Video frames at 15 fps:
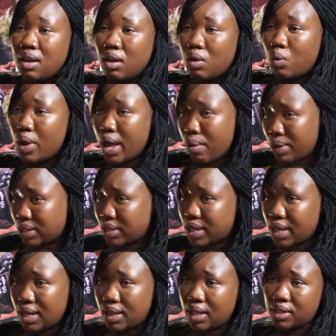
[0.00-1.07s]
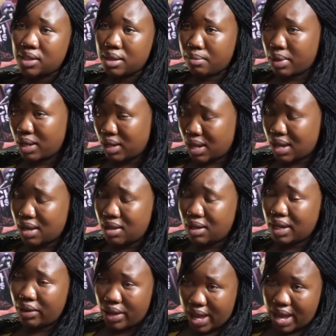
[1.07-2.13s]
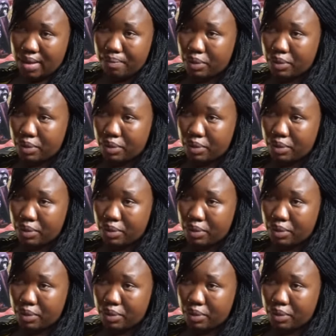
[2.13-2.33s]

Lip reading: where I was staying in the rehab,